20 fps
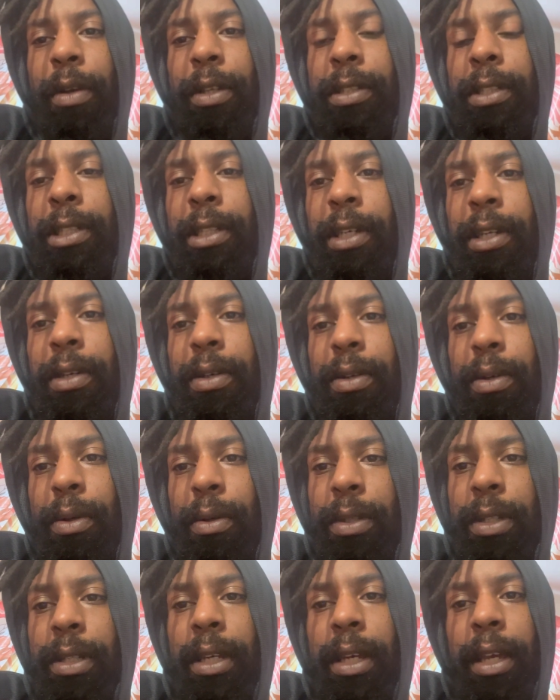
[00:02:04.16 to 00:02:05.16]

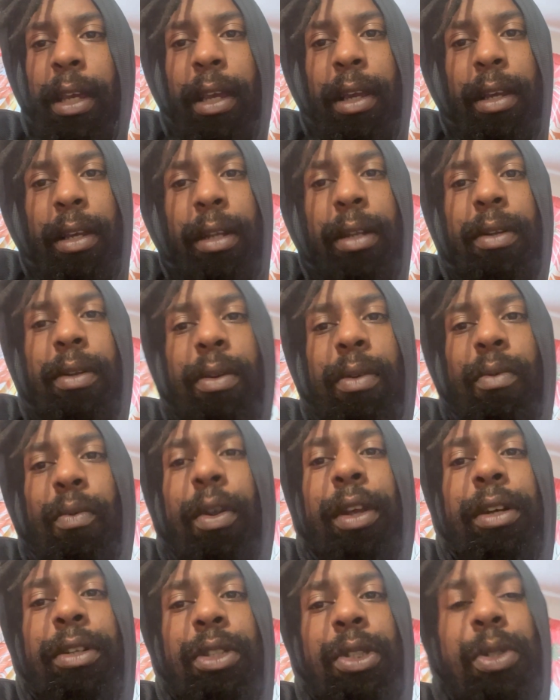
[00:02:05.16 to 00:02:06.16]
skilled, and
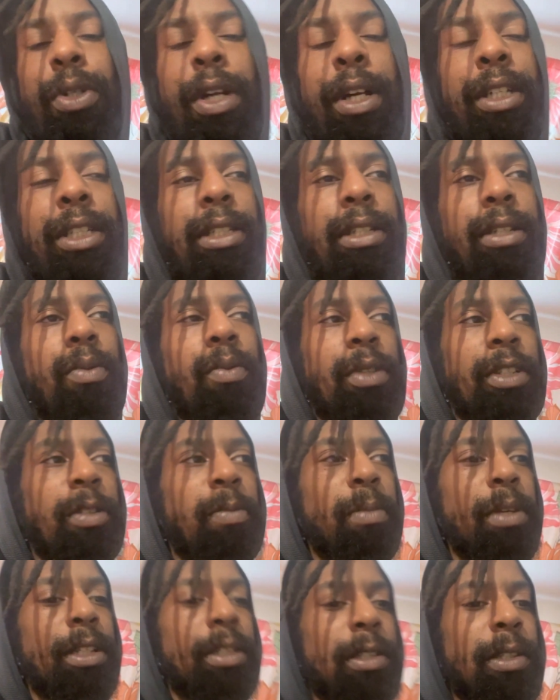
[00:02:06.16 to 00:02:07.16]
Reconstruction was
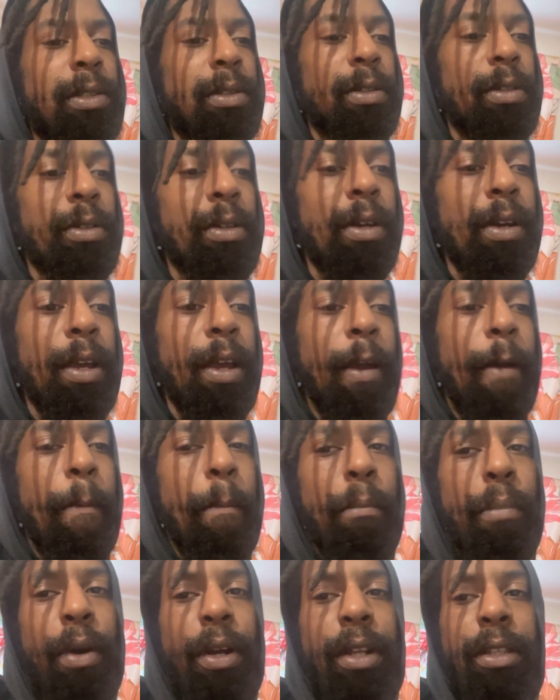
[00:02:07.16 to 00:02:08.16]
meant to
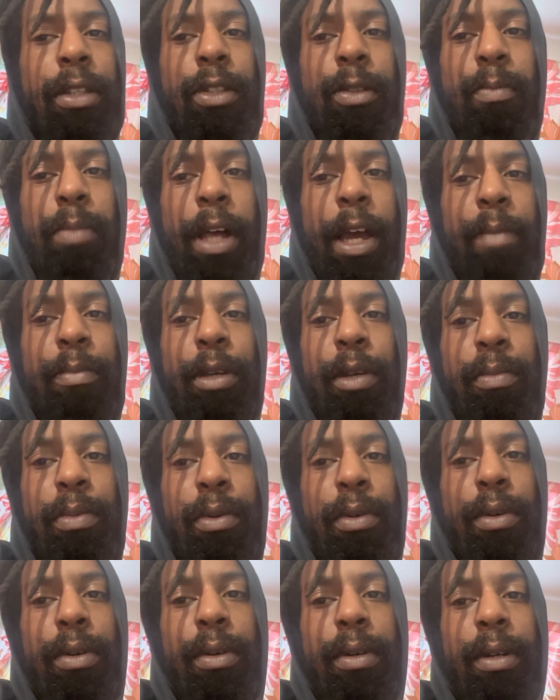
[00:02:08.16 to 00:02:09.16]
bring these Black
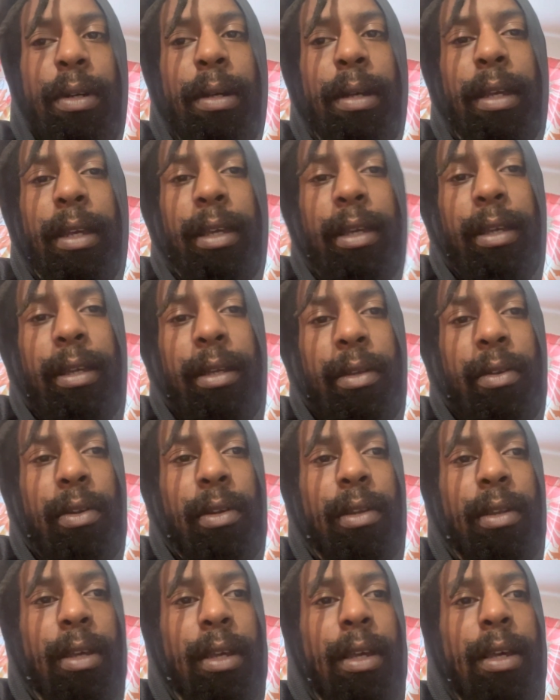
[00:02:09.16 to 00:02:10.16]
people in
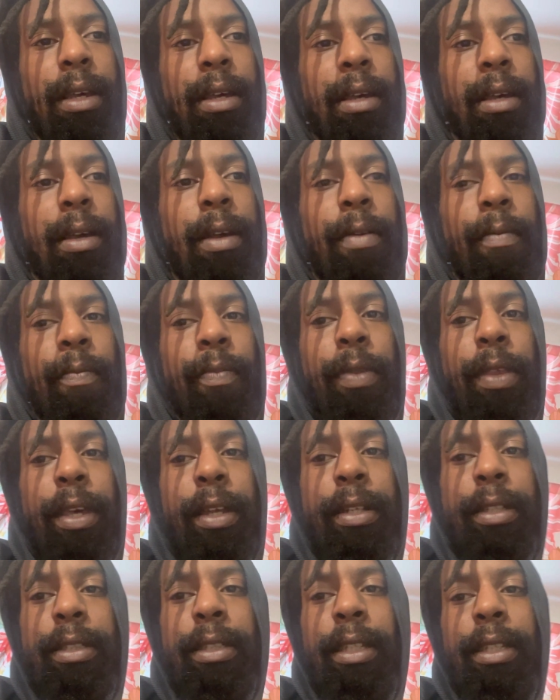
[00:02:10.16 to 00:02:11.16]
a
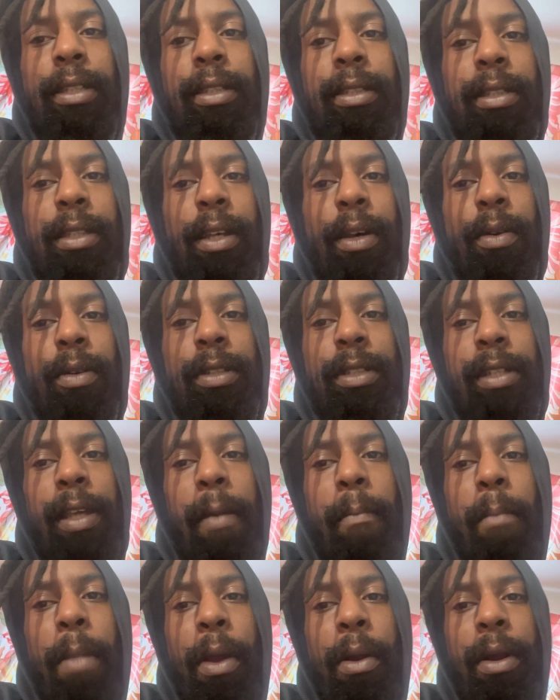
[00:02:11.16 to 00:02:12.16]
sense, I don't want to say
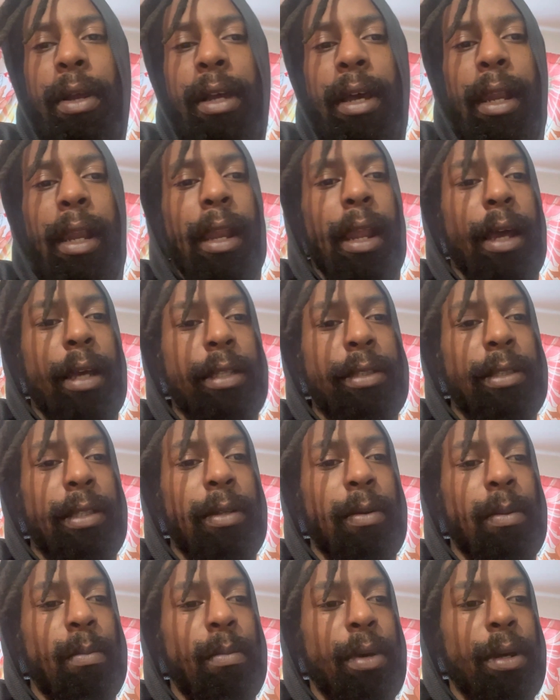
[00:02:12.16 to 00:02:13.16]
Americanize
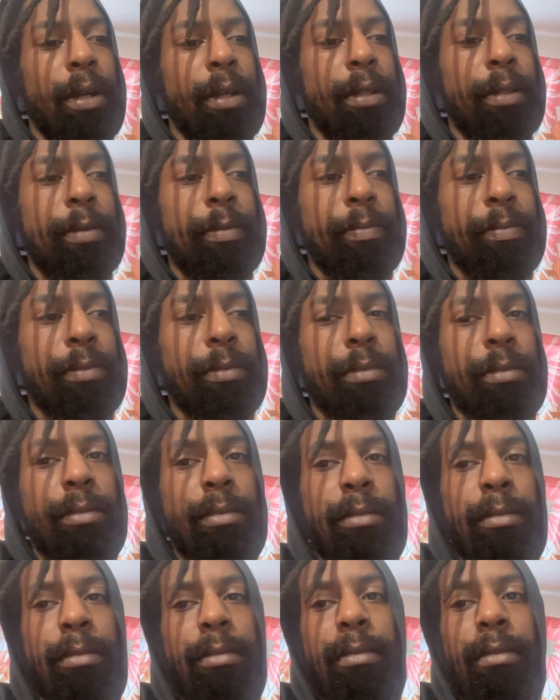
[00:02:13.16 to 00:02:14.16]
them, but
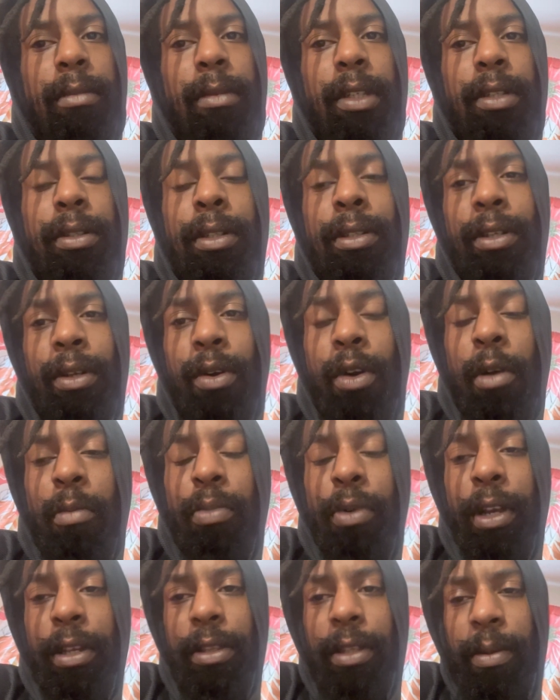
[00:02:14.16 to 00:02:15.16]
just
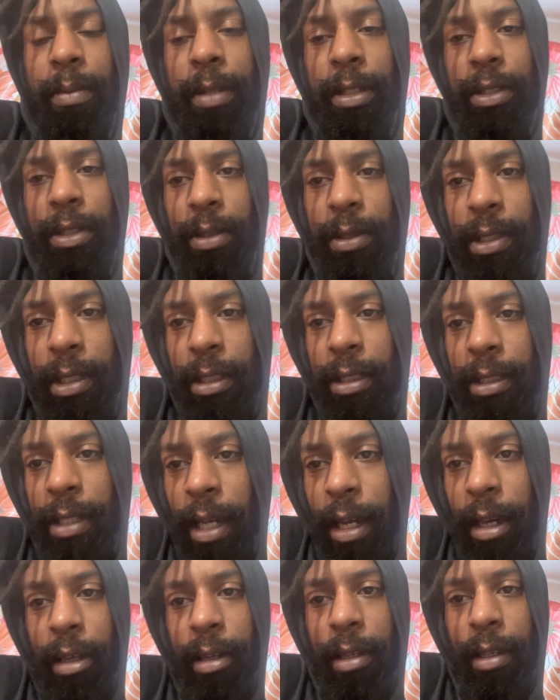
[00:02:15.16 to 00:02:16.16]
incorporate them into
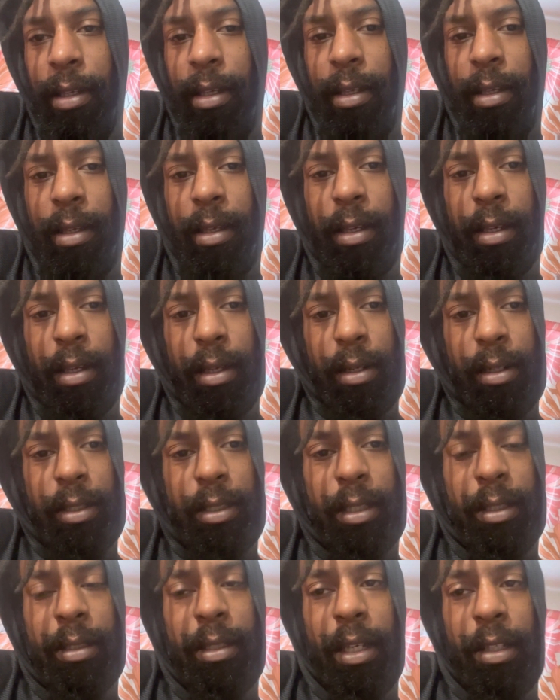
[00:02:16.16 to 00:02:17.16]
society in a
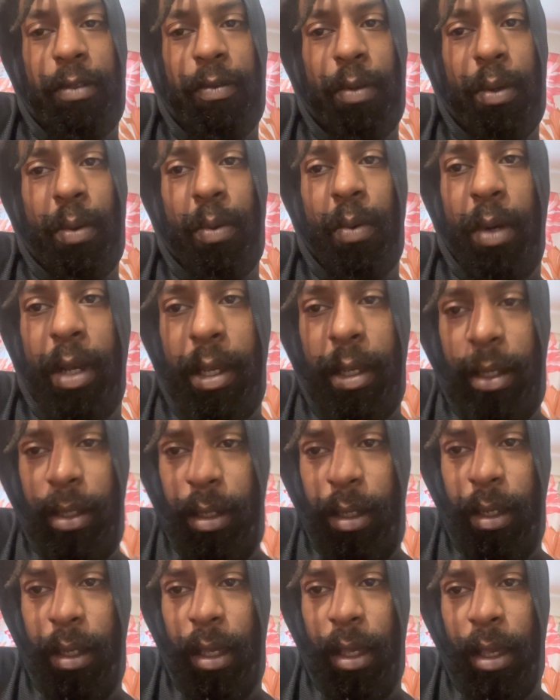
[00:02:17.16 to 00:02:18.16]
successful way.
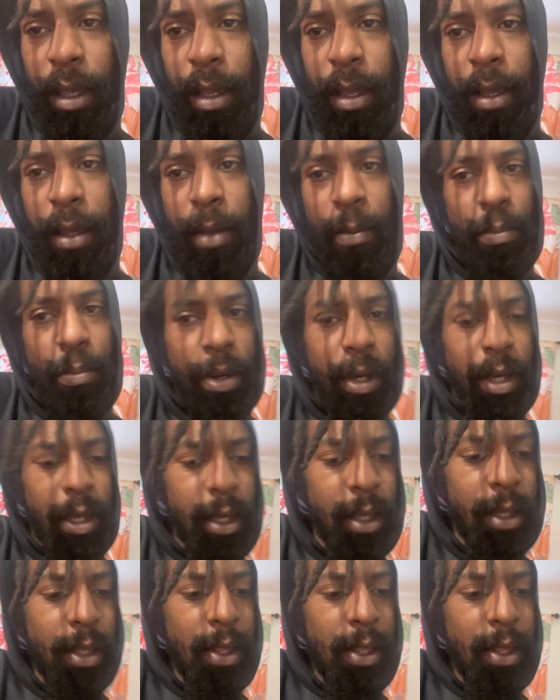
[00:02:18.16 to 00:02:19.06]
But